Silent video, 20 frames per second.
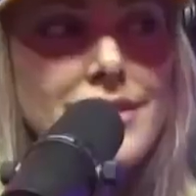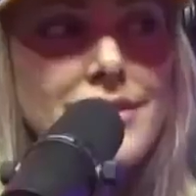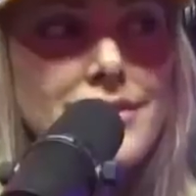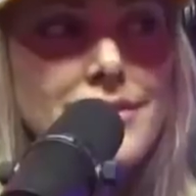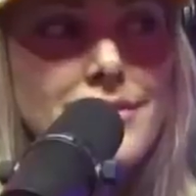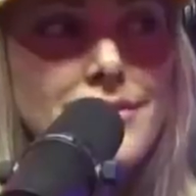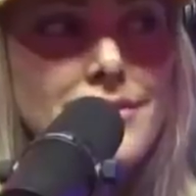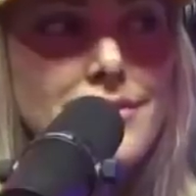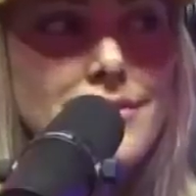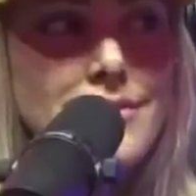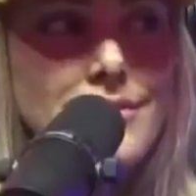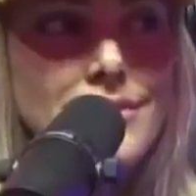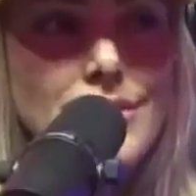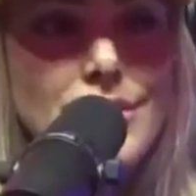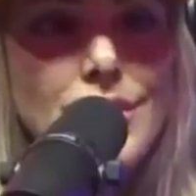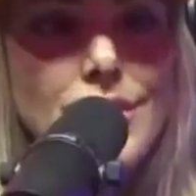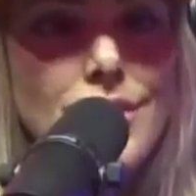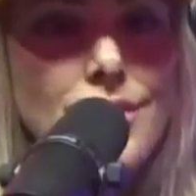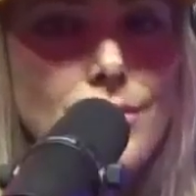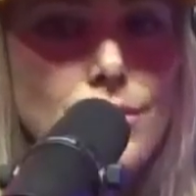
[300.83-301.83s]
and,
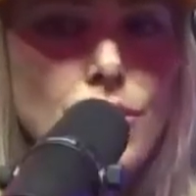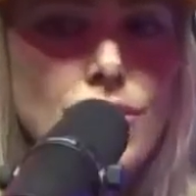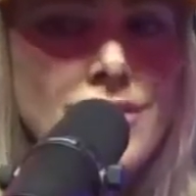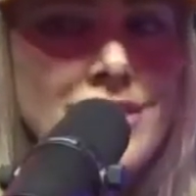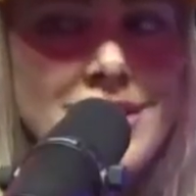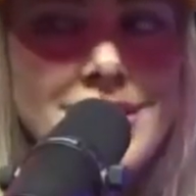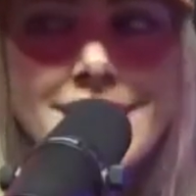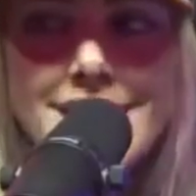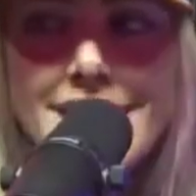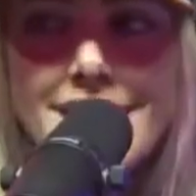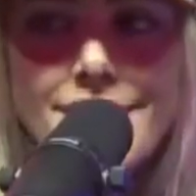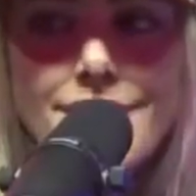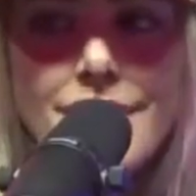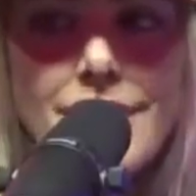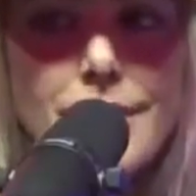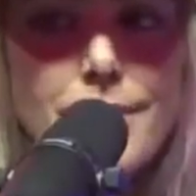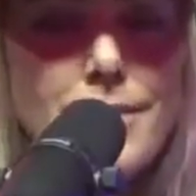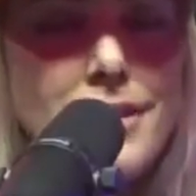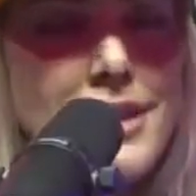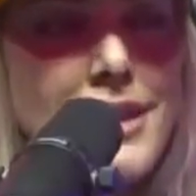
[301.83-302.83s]
you know, movies and
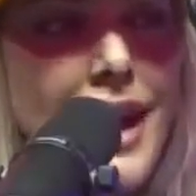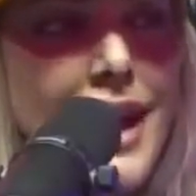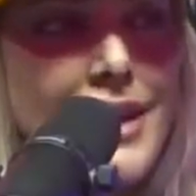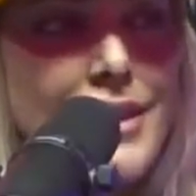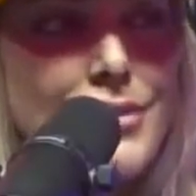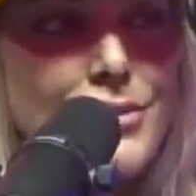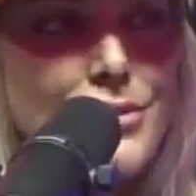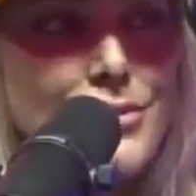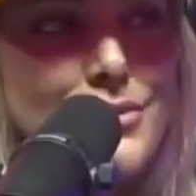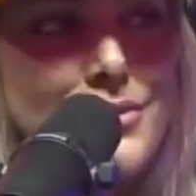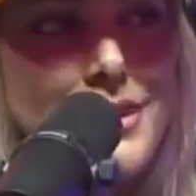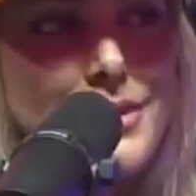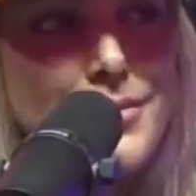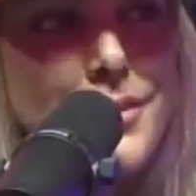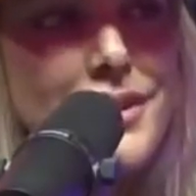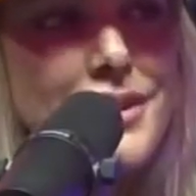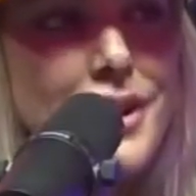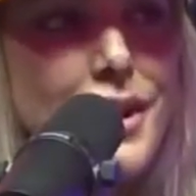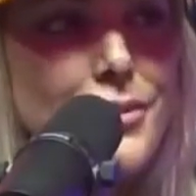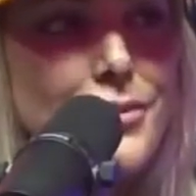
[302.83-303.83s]
TV, but I don't, that's
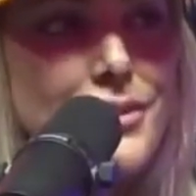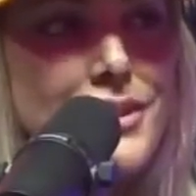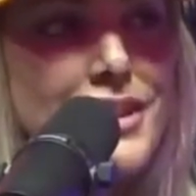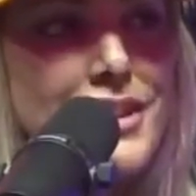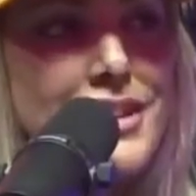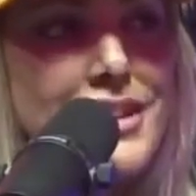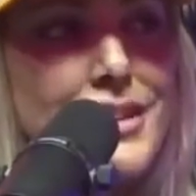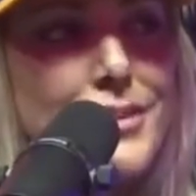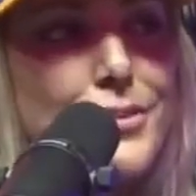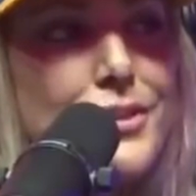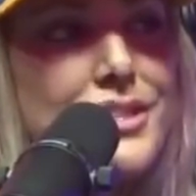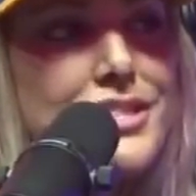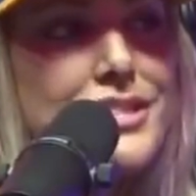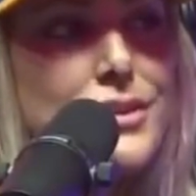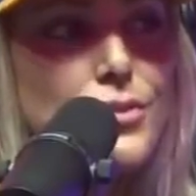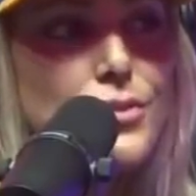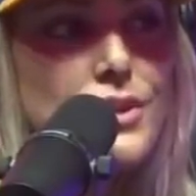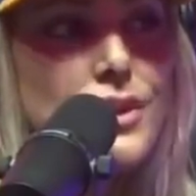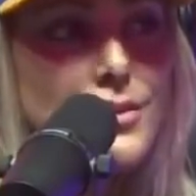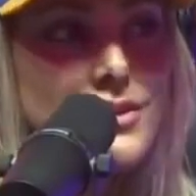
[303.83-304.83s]
probably not real. Like, what is
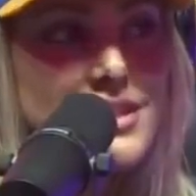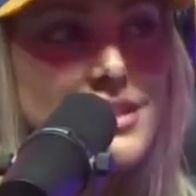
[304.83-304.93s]
it really?